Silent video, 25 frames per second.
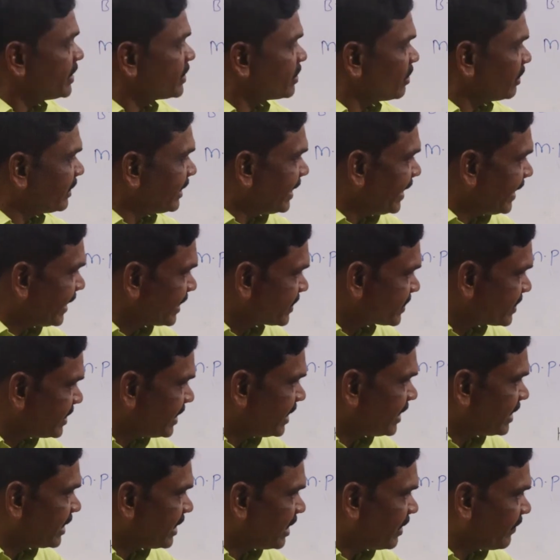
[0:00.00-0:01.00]
So the
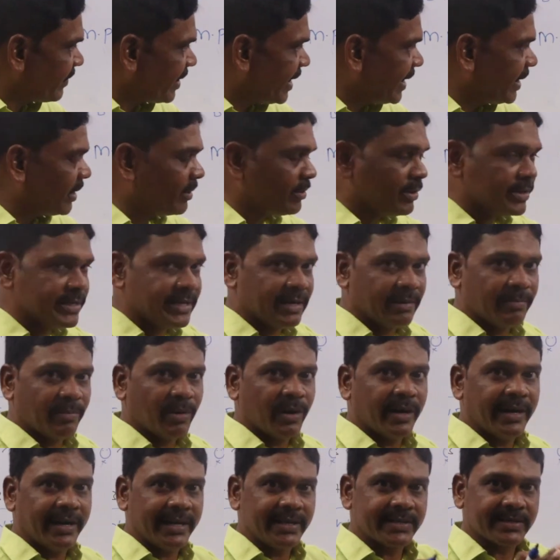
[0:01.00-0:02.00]
extent of hydrogen
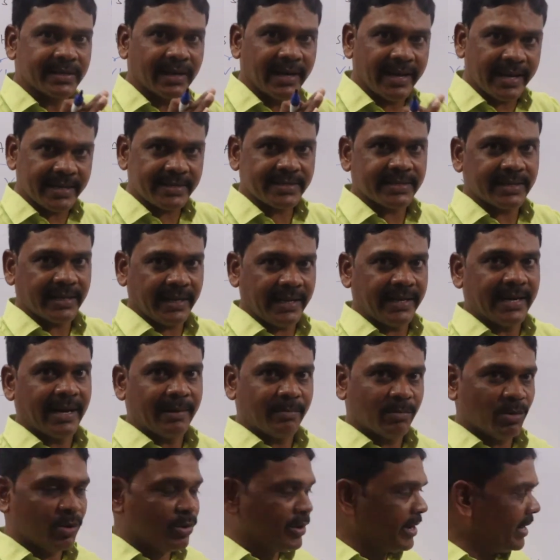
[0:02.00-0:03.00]
bond is less in
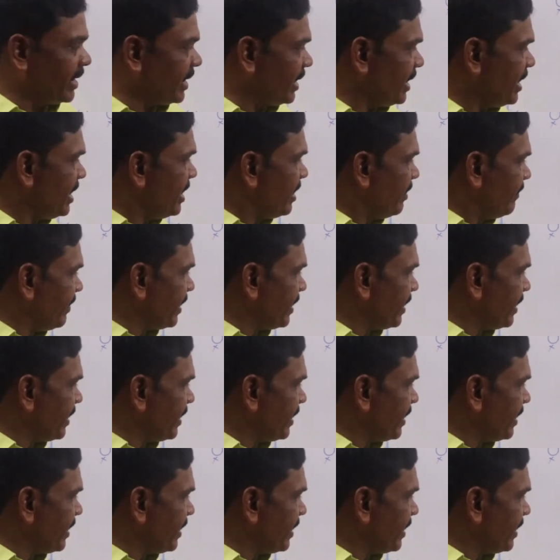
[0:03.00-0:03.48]
ammonia